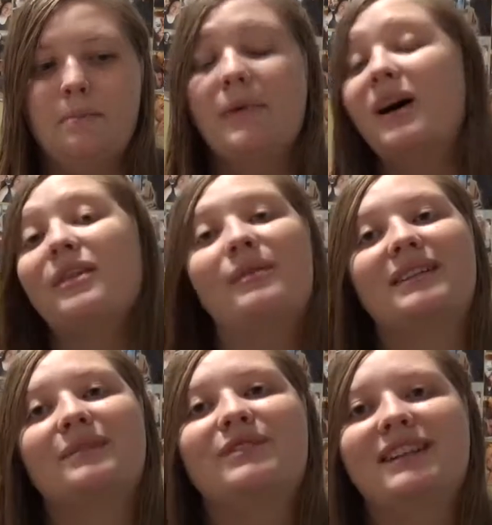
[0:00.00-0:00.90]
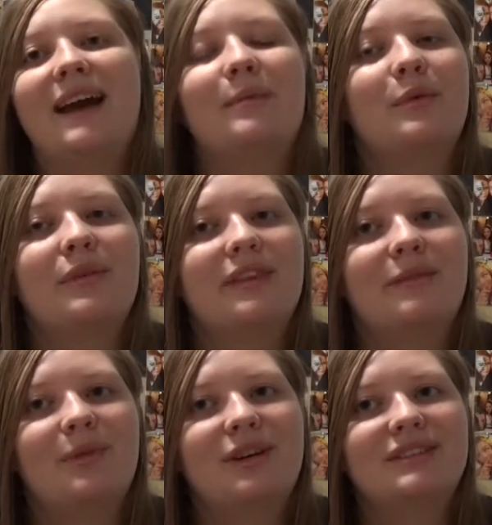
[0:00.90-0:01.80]
But otherwise I'm really happy with this
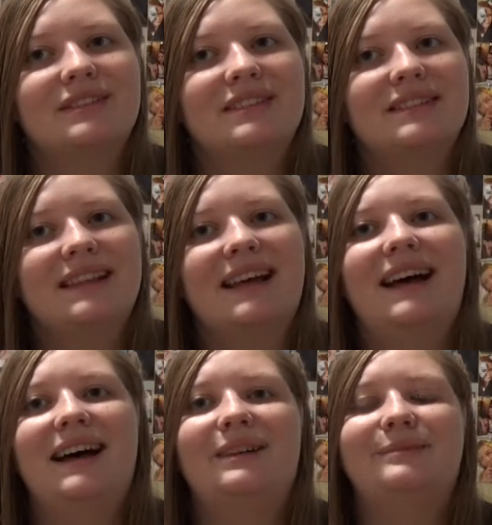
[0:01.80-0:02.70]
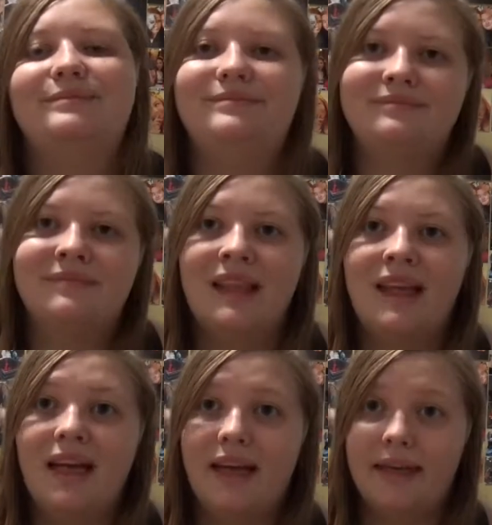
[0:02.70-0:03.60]
box.
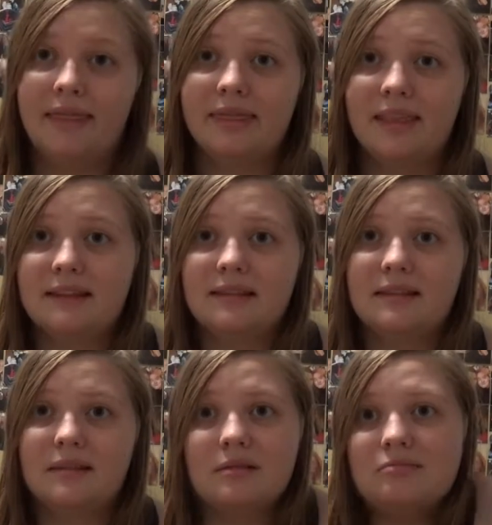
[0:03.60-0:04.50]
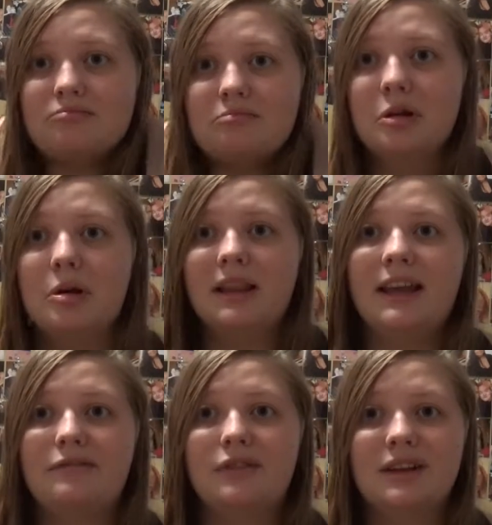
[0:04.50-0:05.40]
And that's all I
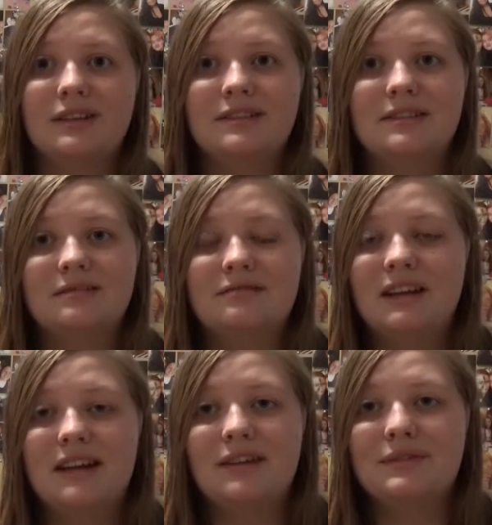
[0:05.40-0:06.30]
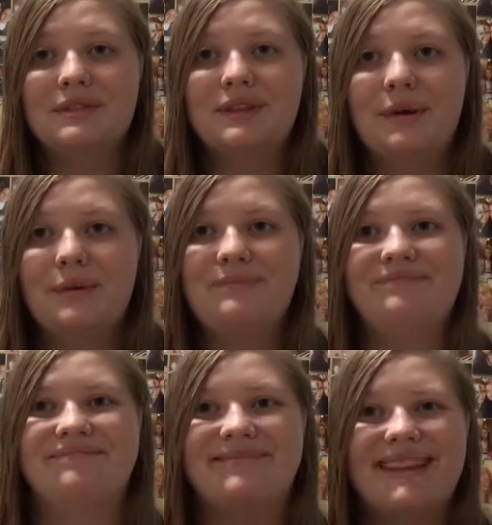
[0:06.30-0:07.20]
have for you guys right now, so
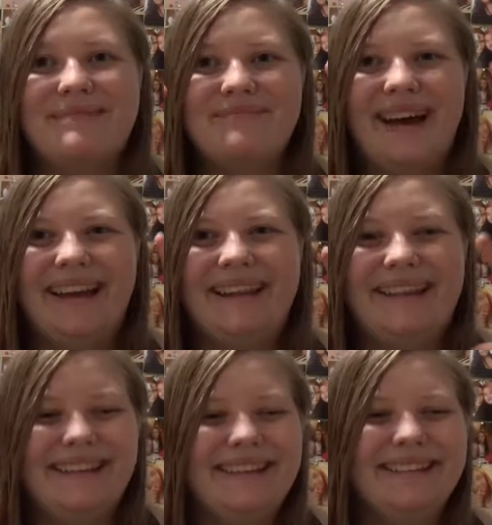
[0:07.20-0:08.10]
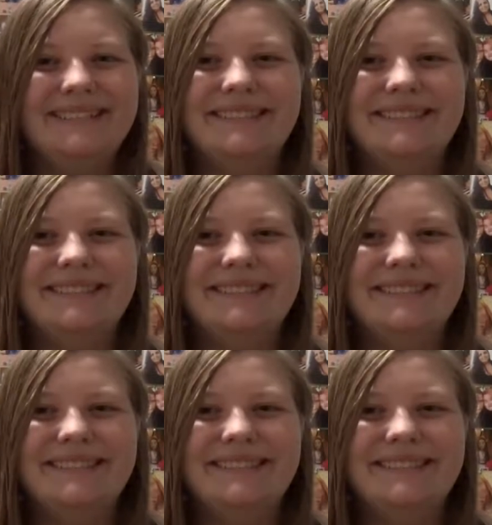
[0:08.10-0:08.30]
bye!